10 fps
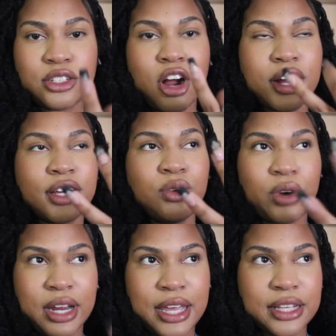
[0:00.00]
at Target,
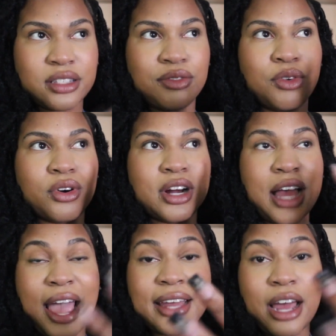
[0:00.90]
working at
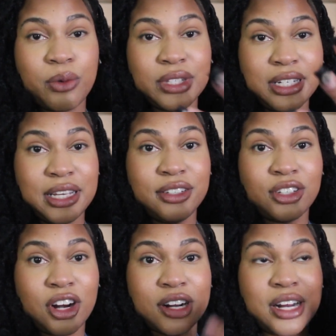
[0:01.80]
Sephora, and I was an
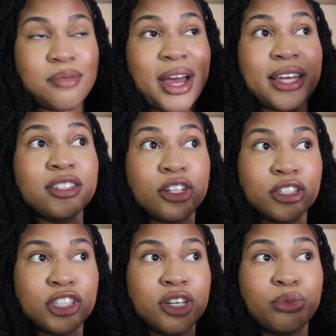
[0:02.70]
intern, and my
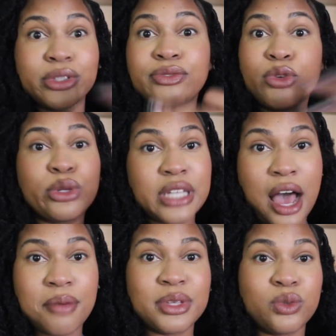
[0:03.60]
internship was
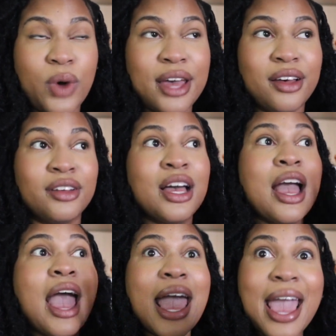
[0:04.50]
full-time as well,
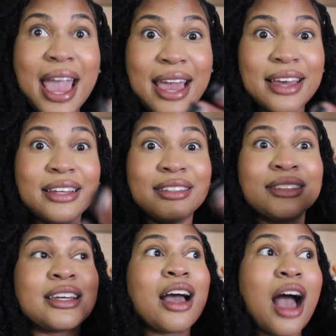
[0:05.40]

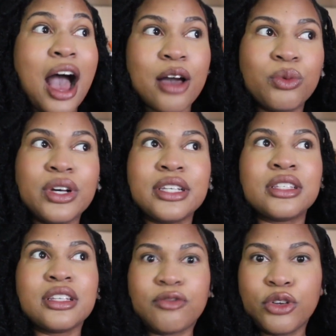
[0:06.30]
and I
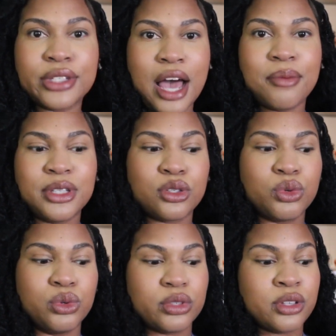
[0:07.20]
was full-time in
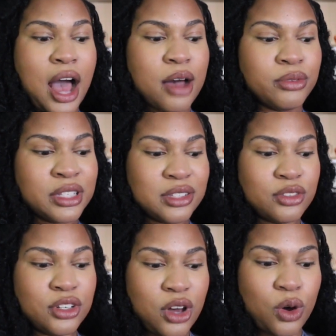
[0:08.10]
school. So I was,
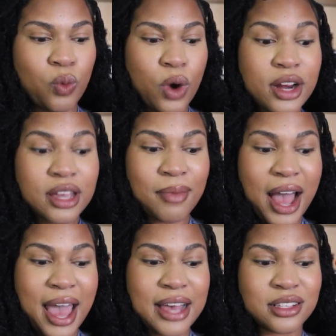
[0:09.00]
you know, working
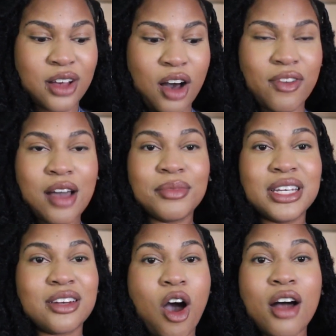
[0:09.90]
my ass off. I
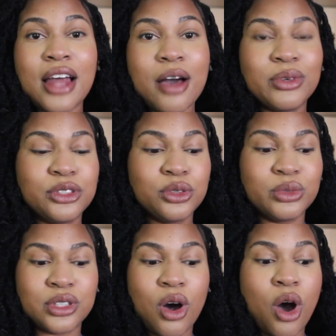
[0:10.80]
mean, all I would do
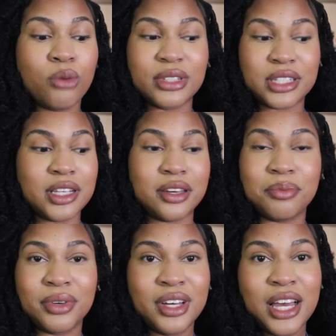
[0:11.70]
was go home to
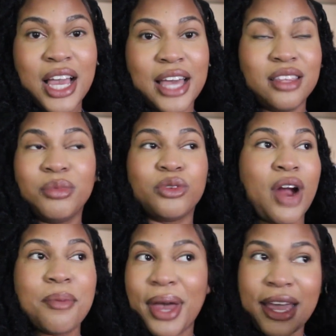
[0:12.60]
sleep and then be
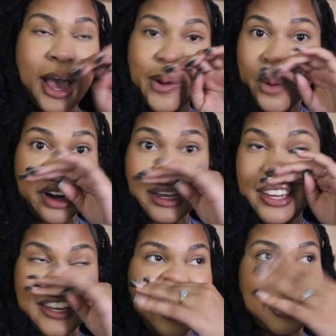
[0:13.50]
right back out
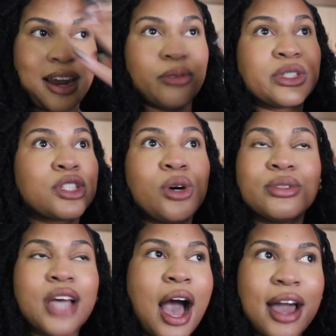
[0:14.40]
working again. I was
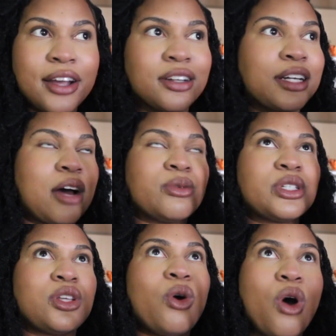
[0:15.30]
so tired and I
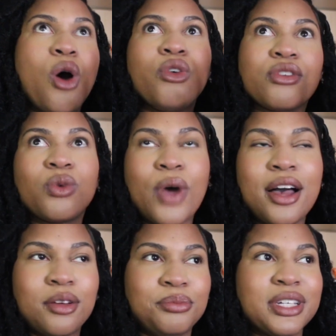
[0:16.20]
was so
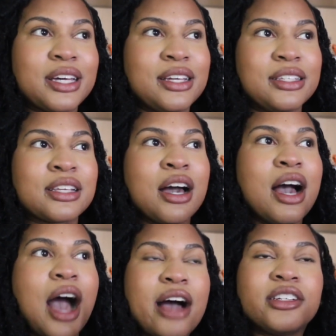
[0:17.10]
overwhelmed because
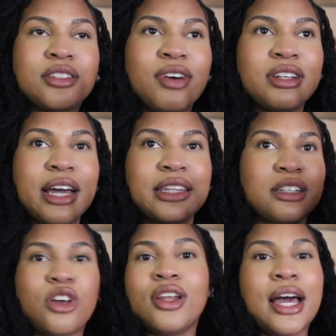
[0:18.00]
I just felt like
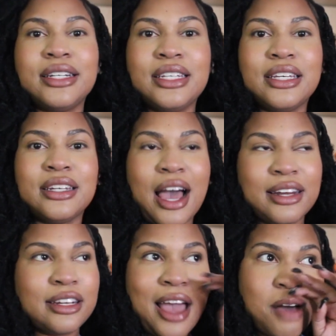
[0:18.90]
that's all I did. I
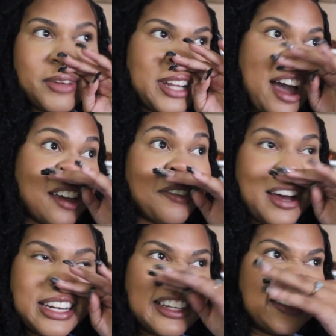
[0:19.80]
didn't have a life.
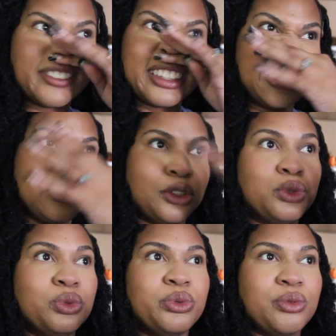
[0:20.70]
I didn't really
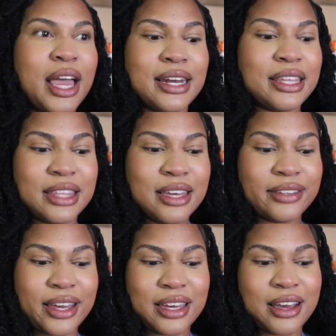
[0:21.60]
do anything.
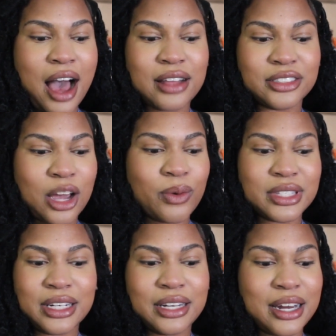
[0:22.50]
Like, in college, I
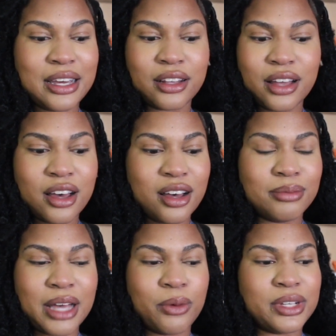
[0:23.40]
wasn't in any
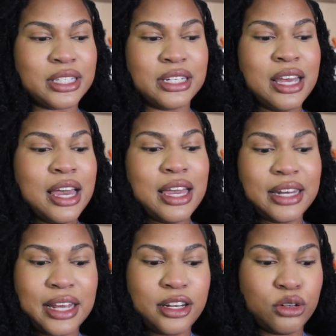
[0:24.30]
clubs. I wasn't
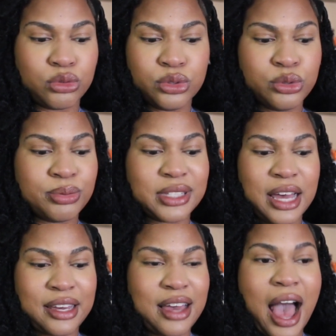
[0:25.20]
in any groups.
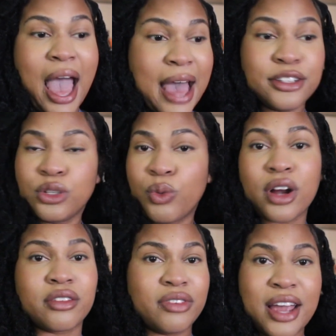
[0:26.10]
Like, I had to
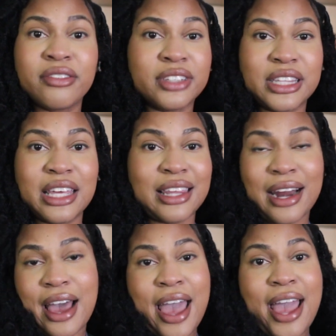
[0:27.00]
work for everything
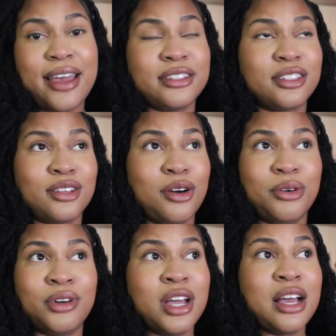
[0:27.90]
that I had.
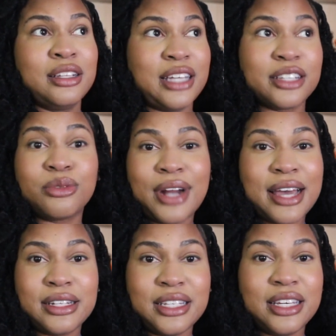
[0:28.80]
So that's what
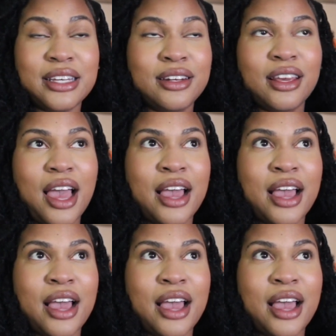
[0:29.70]
I did.